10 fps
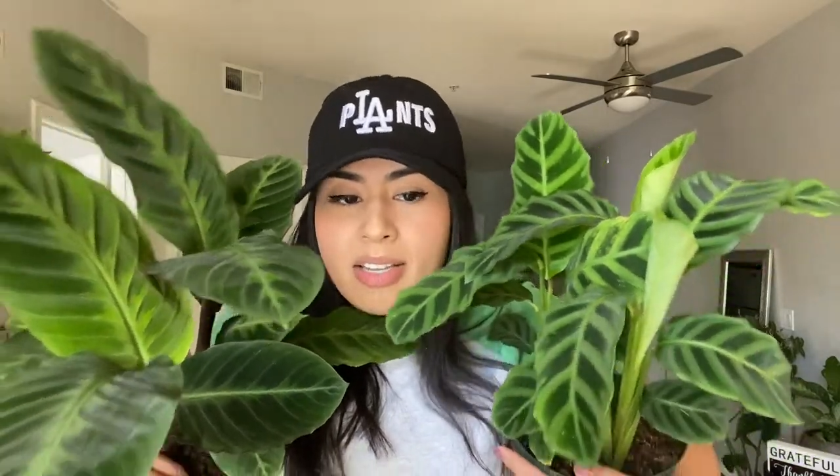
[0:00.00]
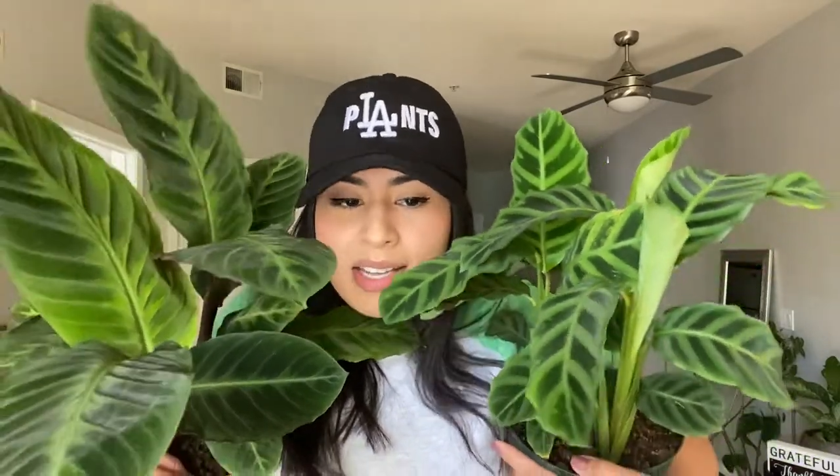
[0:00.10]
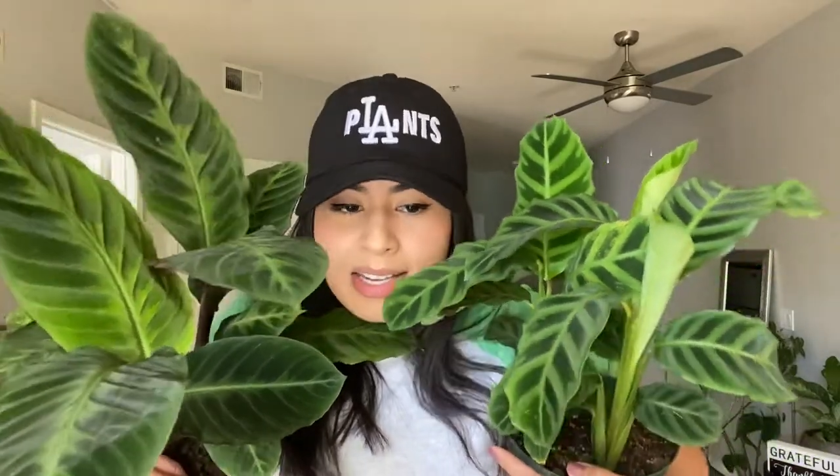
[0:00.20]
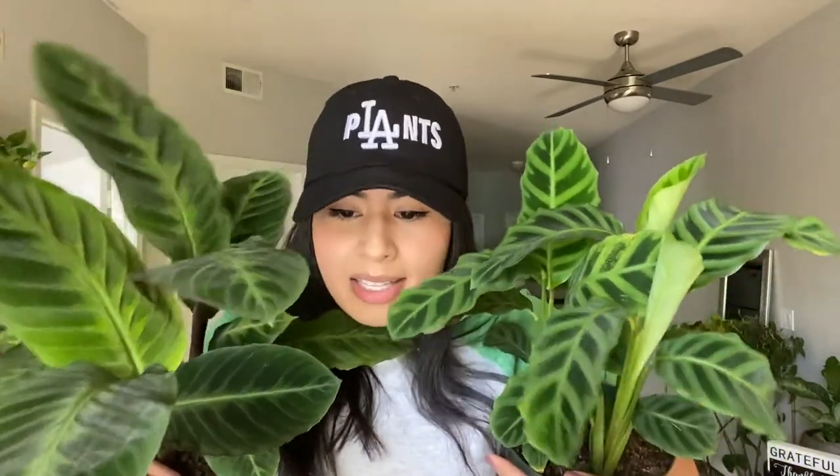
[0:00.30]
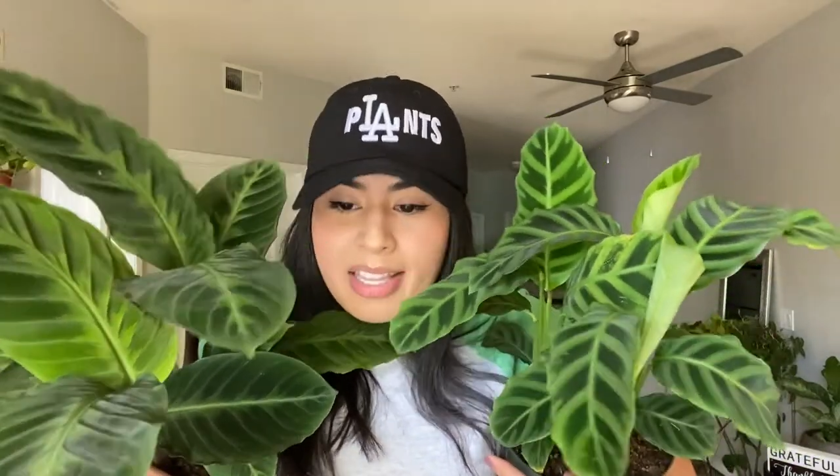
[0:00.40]

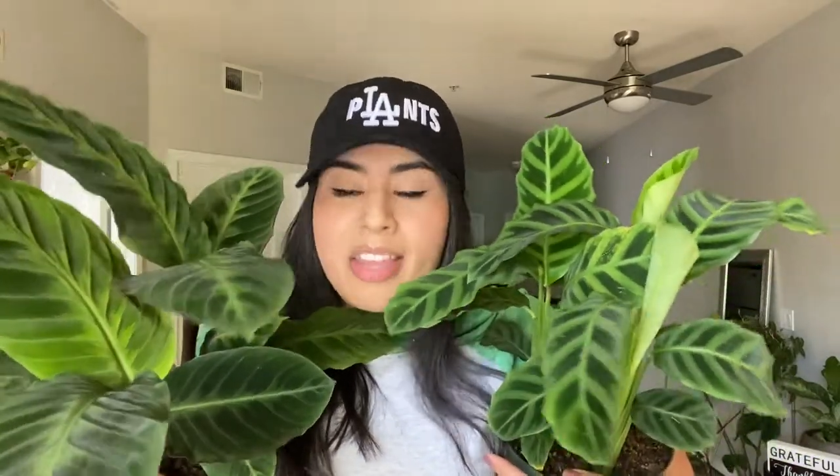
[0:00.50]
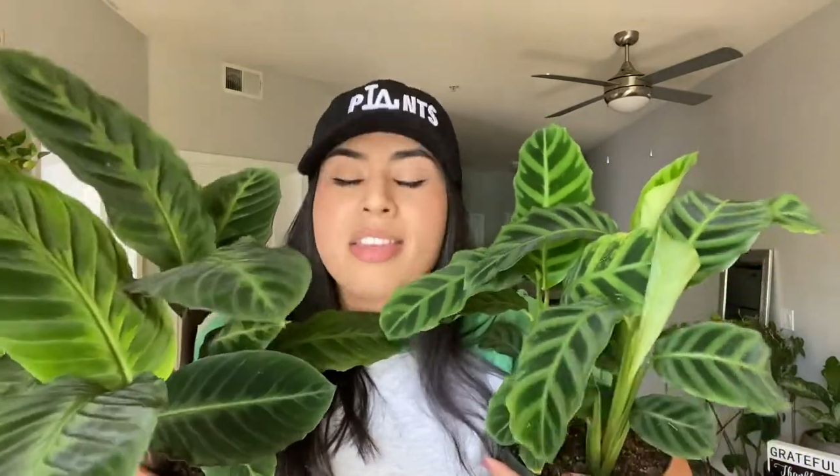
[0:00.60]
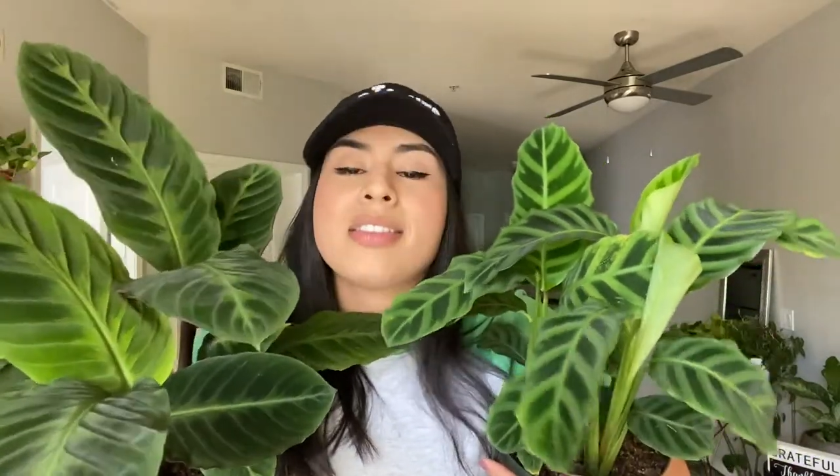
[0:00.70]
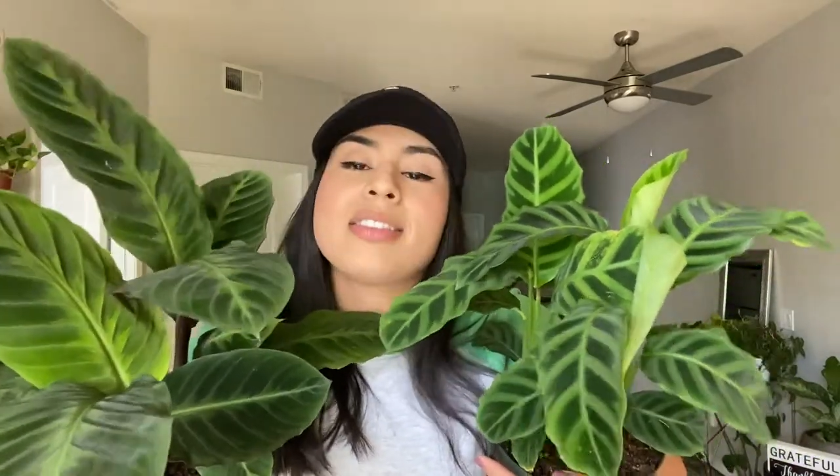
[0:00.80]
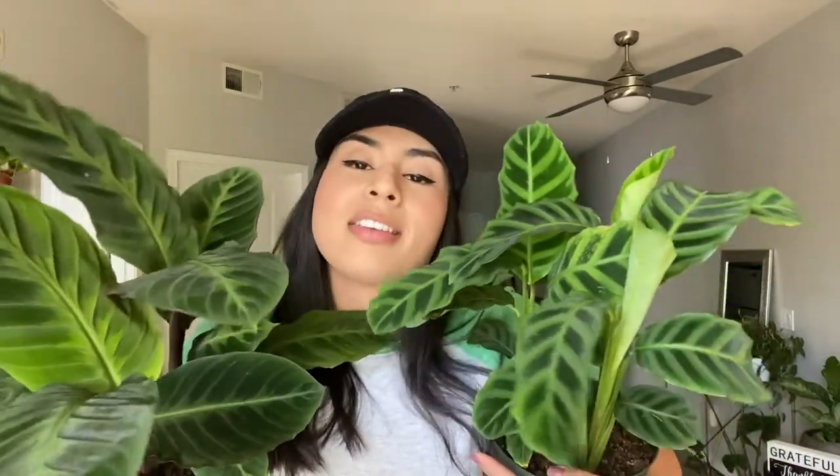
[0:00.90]

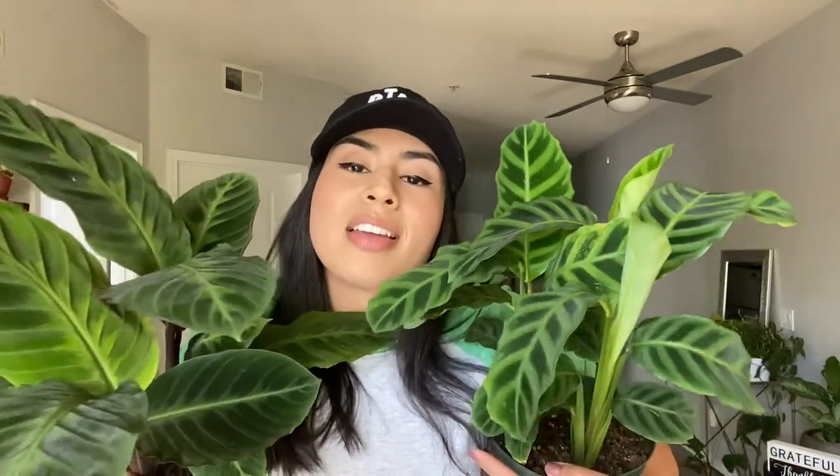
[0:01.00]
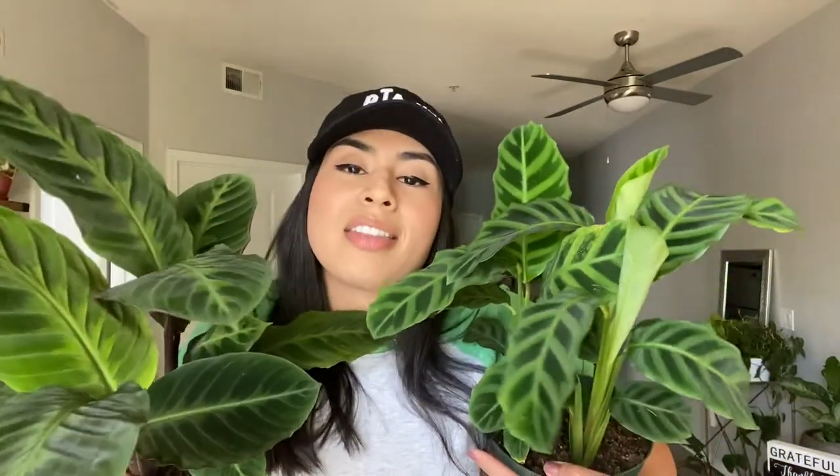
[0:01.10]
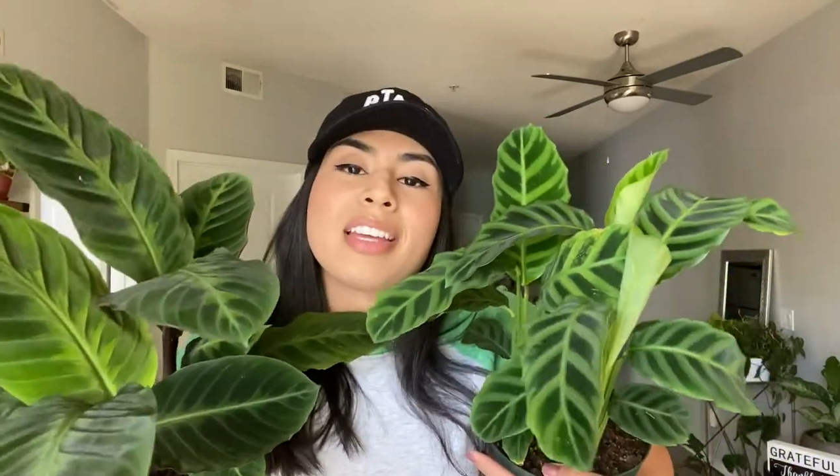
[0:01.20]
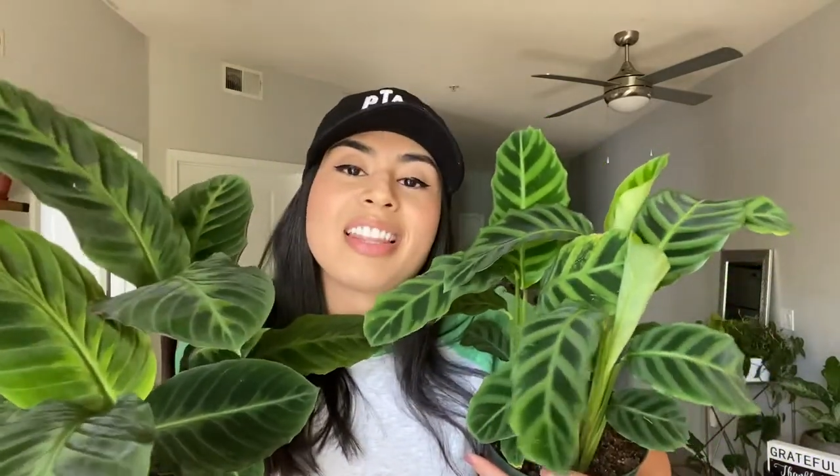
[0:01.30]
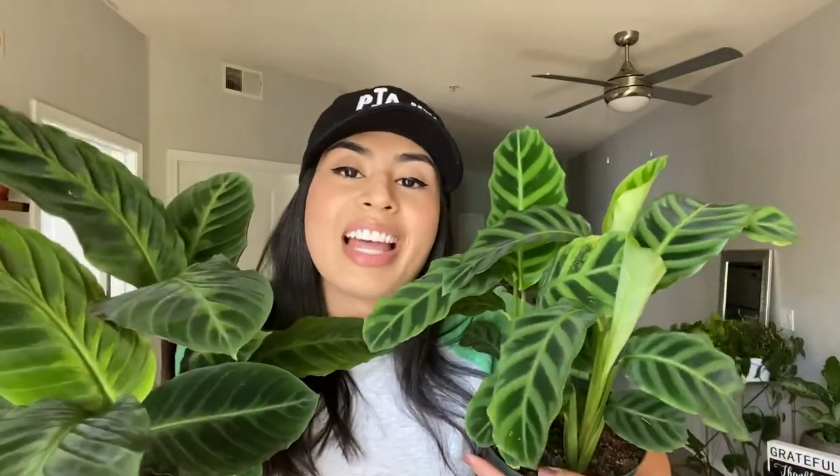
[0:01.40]
Calatheas, again, they like